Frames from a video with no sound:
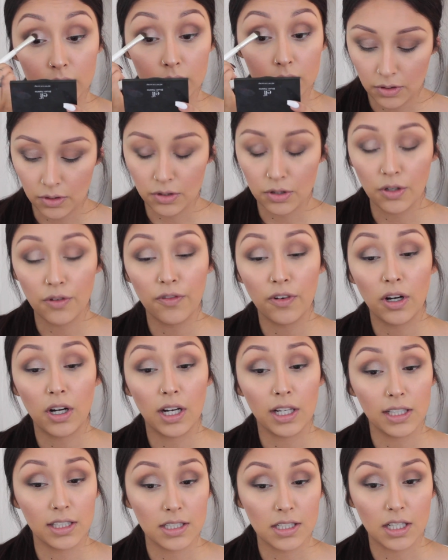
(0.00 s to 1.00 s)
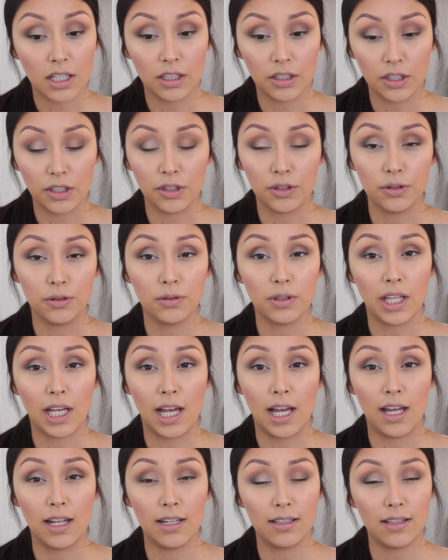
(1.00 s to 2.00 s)
So far I can tell you
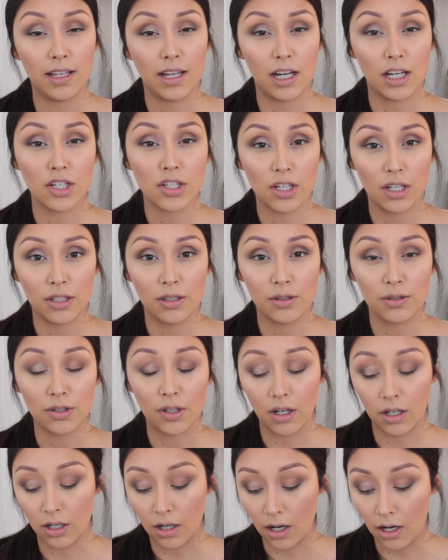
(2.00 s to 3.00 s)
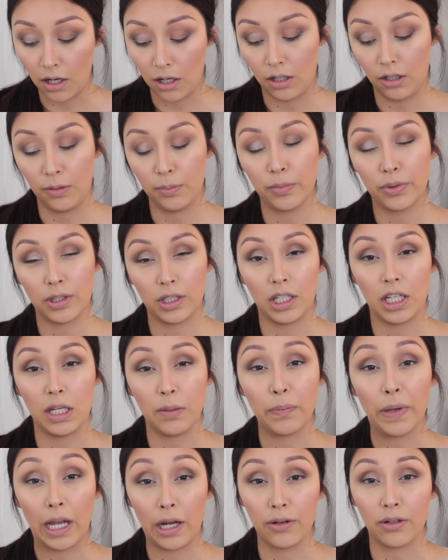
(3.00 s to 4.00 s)
that the eyeshadows are all
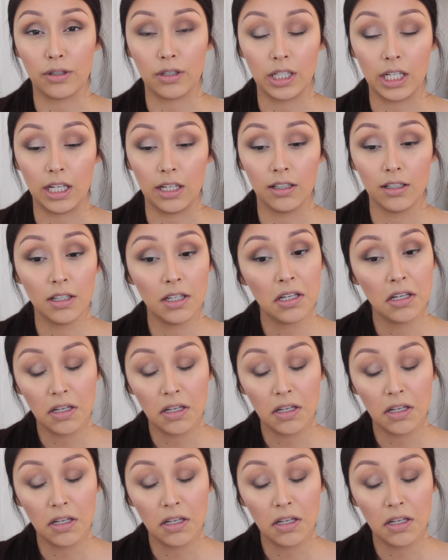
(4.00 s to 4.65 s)
pretty powdery.